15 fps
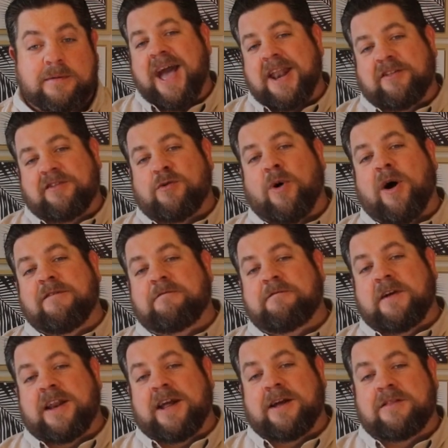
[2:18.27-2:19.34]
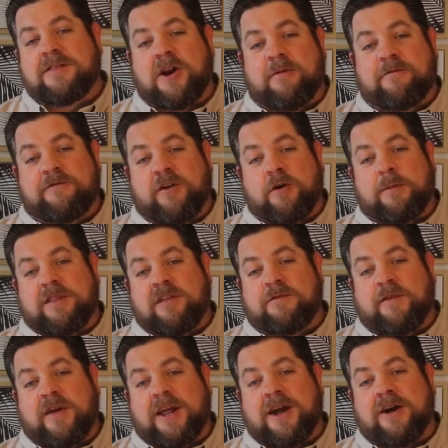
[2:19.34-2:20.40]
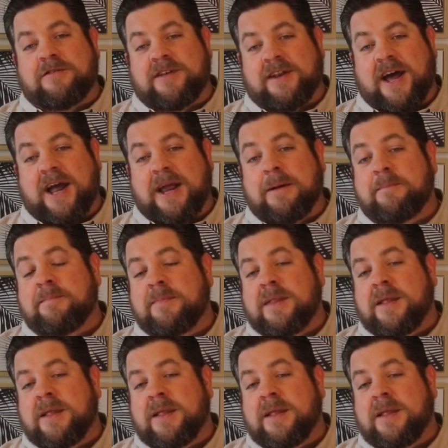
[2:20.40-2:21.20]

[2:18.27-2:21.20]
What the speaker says: And it's quite fitting that I'm filming this video today,